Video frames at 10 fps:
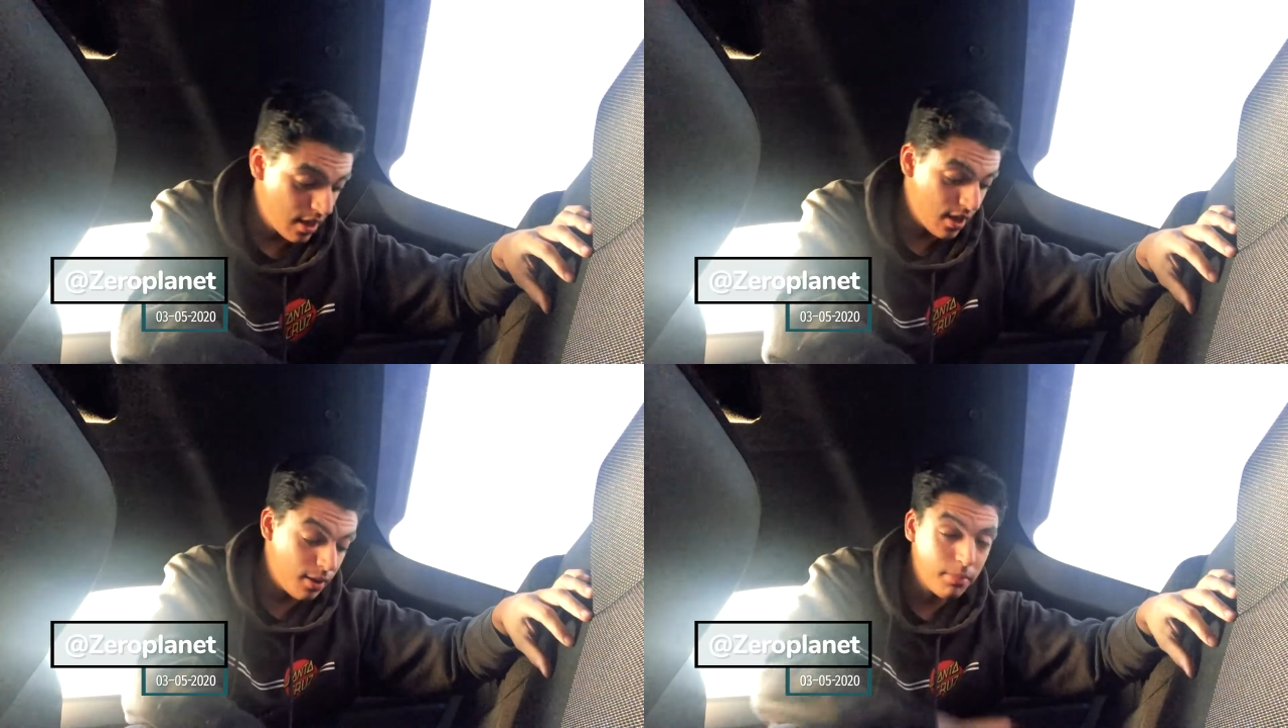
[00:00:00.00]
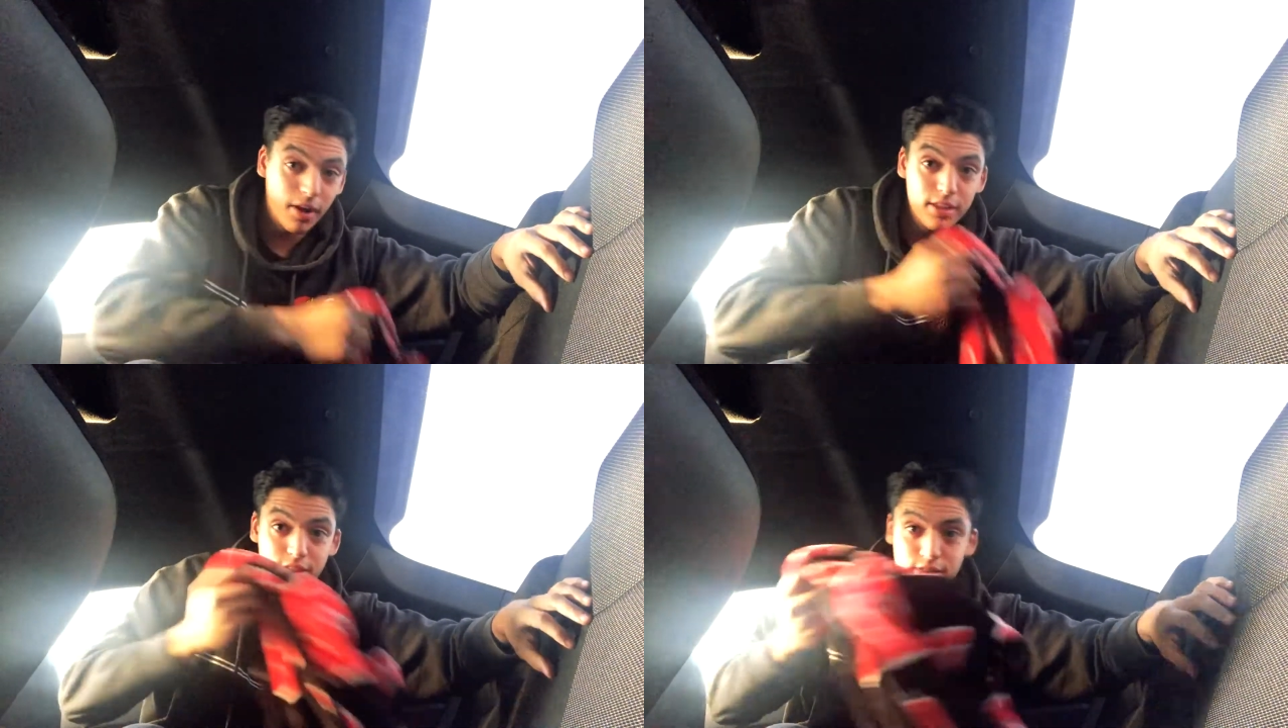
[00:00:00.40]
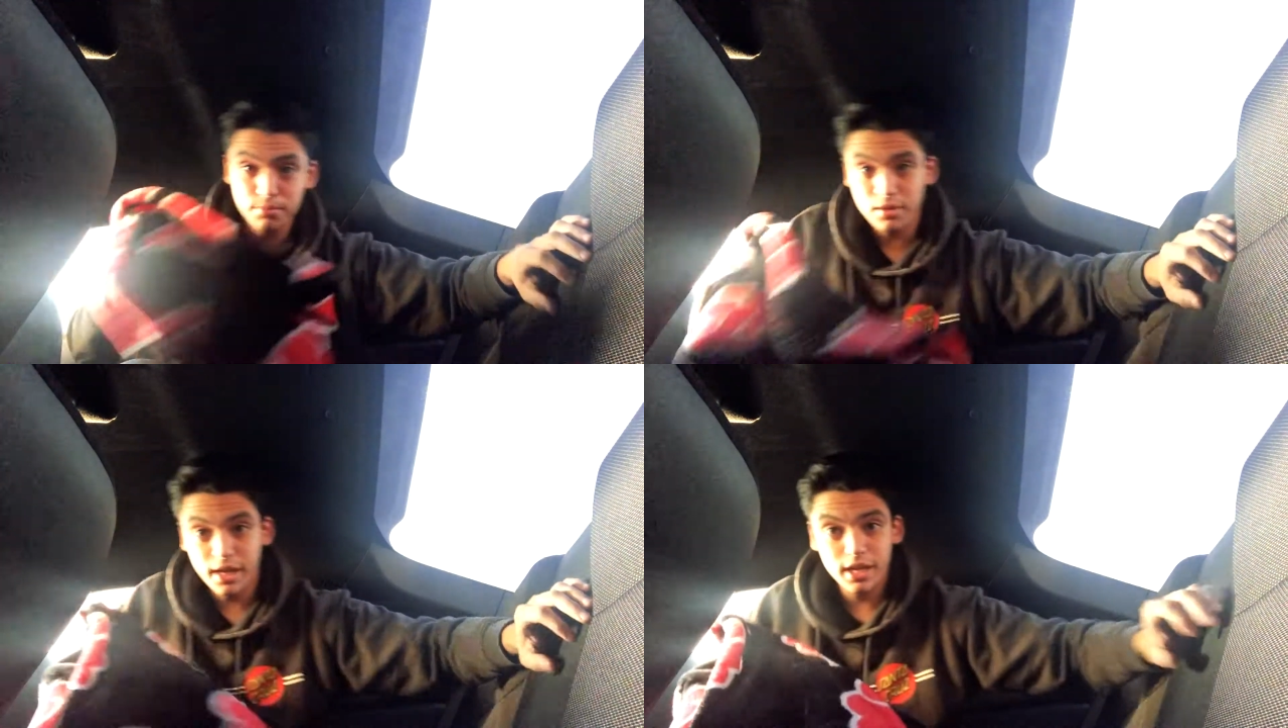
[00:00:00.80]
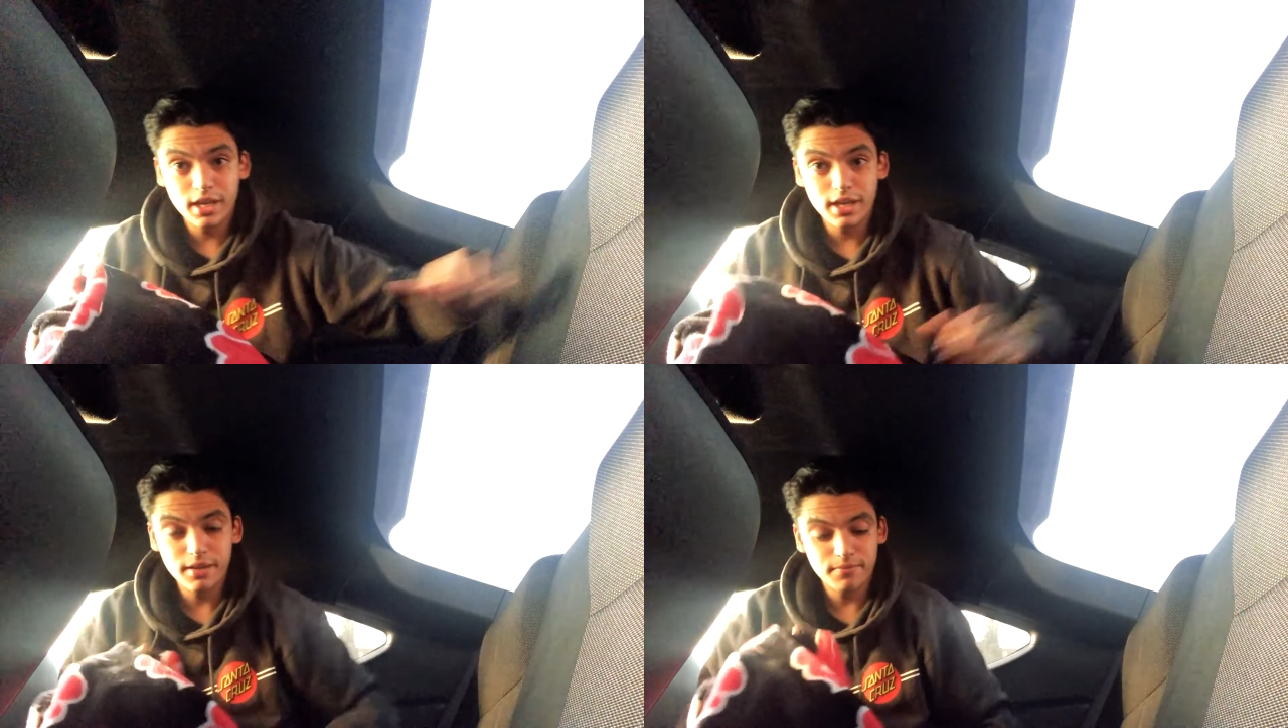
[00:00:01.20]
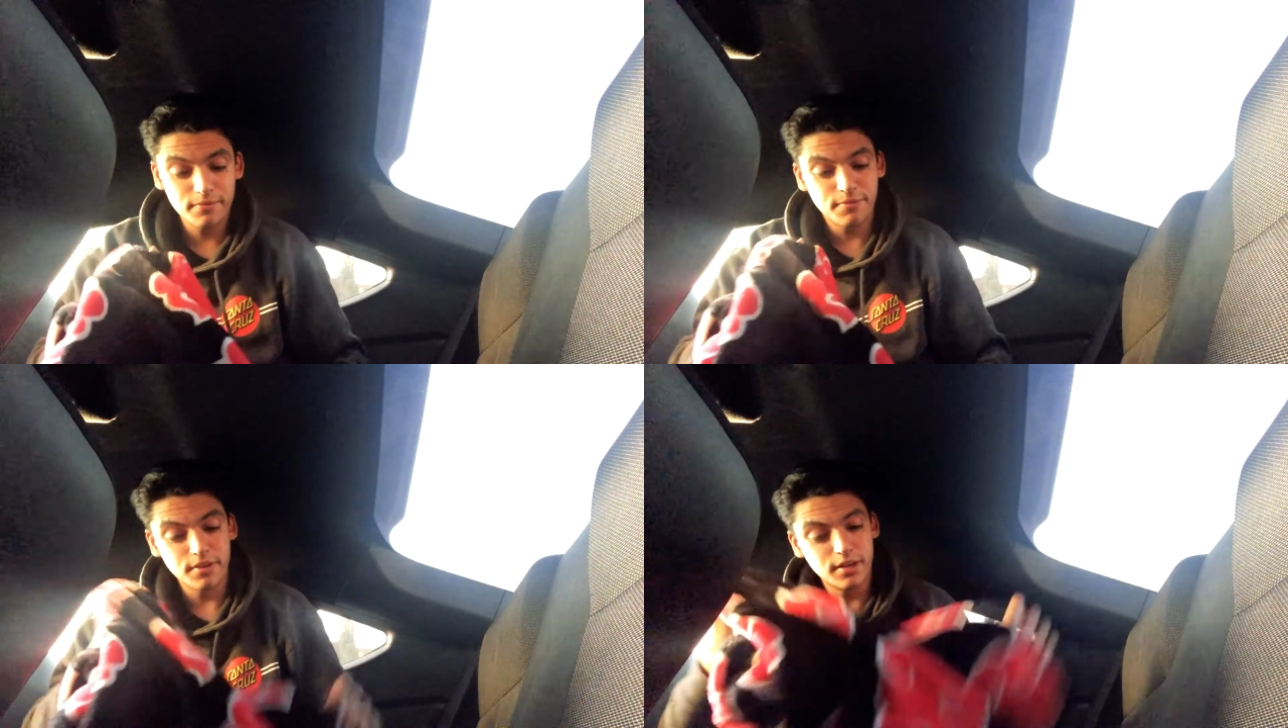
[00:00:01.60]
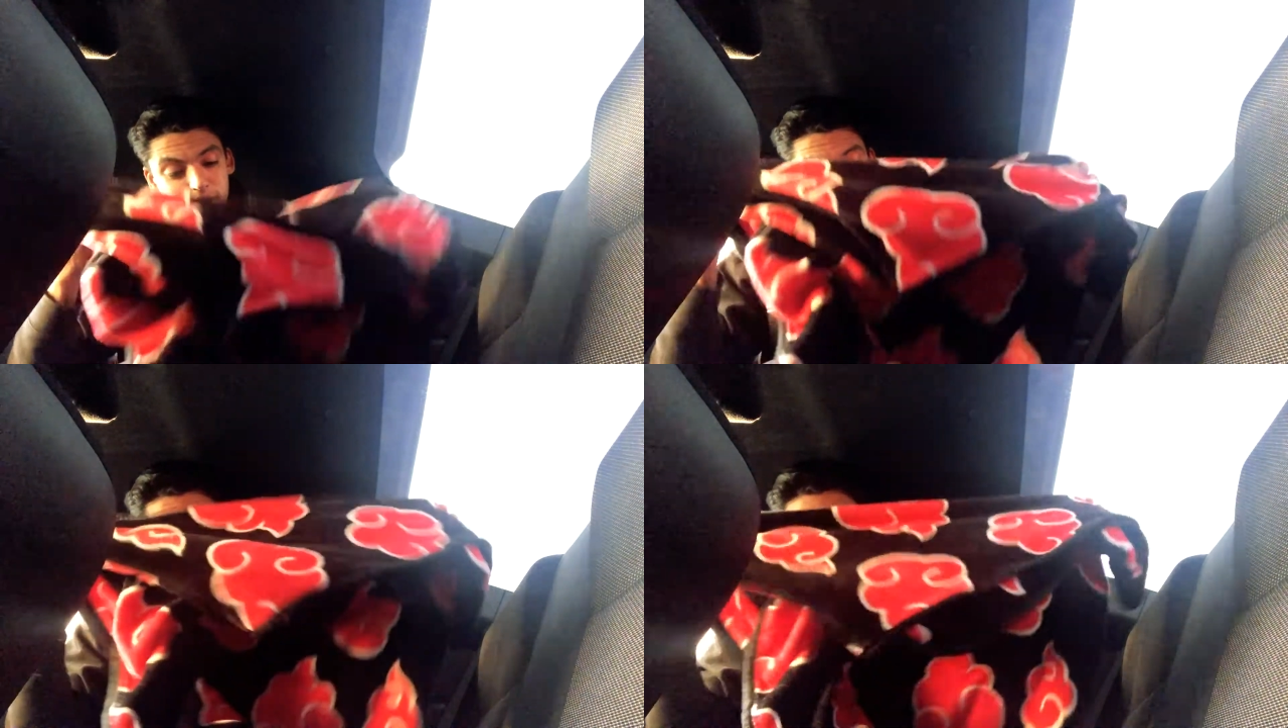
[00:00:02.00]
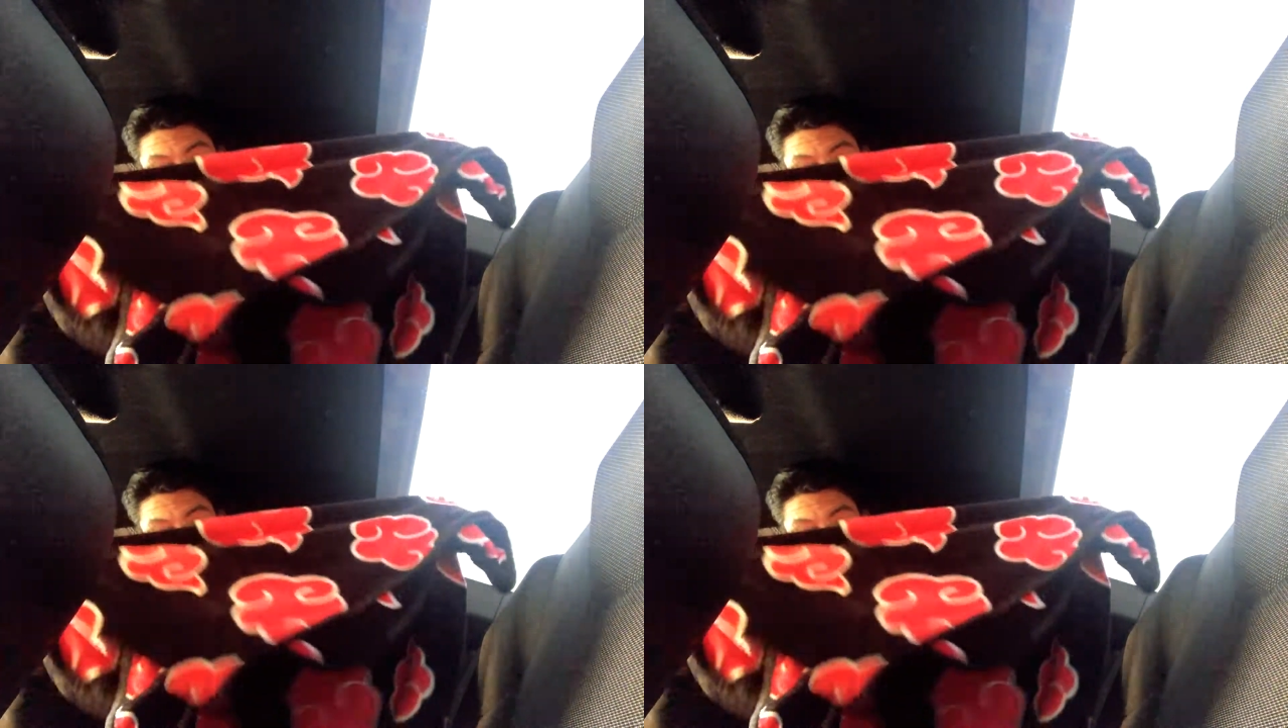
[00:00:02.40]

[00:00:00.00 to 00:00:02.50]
I bought this blanket from